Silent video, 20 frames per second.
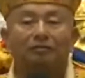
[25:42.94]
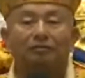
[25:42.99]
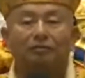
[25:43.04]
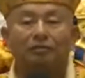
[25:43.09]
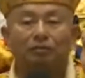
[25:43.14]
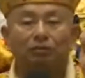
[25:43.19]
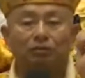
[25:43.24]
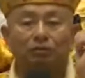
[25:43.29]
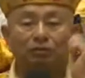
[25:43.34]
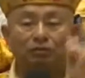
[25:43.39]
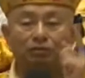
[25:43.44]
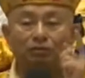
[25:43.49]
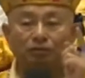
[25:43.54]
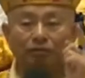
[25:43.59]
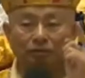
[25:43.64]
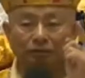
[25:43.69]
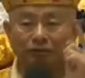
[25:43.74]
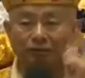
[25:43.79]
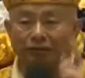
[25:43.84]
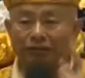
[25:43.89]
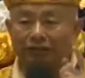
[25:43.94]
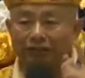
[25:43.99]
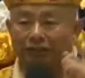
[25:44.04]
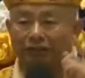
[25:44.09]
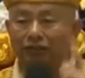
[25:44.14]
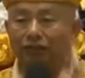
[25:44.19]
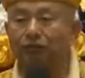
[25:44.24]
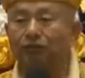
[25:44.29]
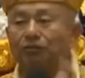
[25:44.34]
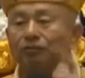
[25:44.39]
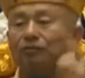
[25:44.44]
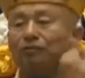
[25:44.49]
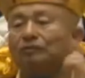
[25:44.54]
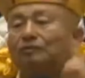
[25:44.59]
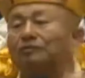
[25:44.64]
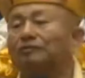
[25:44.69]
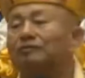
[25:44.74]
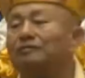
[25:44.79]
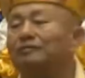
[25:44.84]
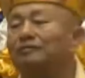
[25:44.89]
the South is
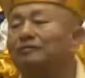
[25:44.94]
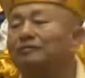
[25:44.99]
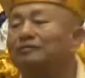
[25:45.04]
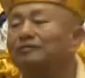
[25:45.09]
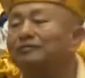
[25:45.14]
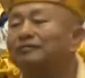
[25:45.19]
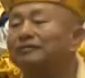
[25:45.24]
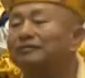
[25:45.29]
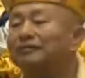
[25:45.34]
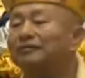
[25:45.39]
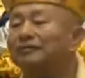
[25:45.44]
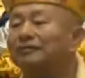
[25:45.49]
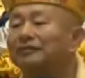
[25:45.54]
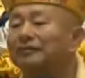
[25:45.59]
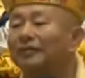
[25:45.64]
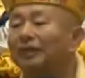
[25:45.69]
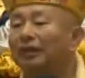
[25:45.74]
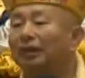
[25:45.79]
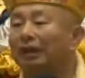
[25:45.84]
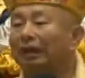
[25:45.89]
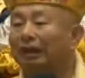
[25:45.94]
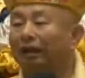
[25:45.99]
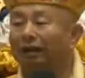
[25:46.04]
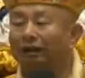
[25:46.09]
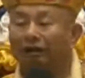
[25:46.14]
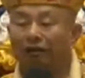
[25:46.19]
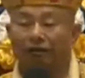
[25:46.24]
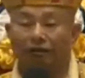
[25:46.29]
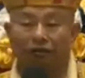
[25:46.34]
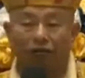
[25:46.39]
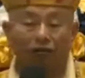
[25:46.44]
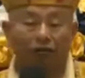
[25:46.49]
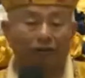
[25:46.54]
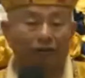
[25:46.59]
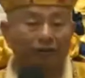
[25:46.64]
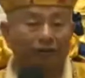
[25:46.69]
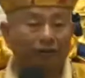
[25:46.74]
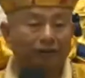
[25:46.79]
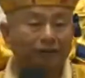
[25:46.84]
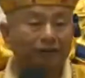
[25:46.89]
fire. And at the
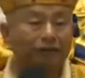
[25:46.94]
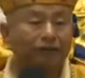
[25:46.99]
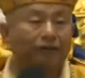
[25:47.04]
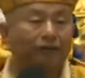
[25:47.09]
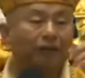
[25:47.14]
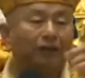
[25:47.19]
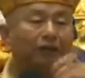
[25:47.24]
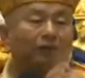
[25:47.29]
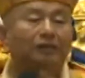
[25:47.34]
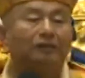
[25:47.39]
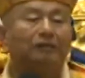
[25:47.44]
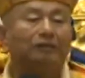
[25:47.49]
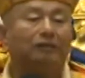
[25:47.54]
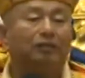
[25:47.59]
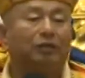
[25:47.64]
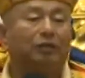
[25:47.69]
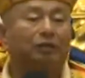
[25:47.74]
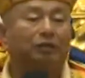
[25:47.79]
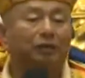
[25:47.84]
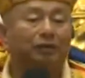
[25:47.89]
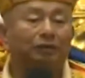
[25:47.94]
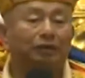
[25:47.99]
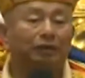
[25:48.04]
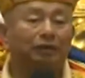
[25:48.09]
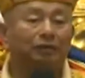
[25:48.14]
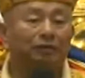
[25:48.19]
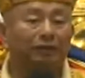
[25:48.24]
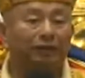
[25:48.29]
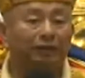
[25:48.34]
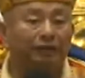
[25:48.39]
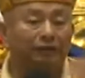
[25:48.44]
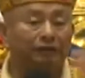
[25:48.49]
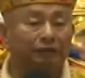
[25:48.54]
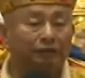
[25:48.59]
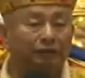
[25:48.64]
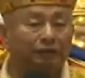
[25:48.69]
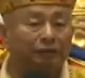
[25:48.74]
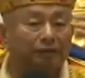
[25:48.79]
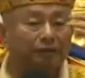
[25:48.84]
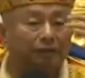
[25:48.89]
center is the
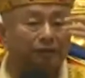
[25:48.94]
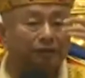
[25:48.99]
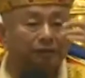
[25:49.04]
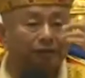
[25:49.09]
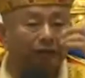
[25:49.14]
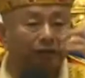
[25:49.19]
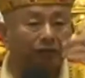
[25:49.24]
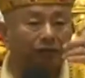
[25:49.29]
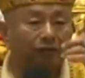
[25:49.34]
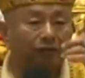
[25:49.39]
earth.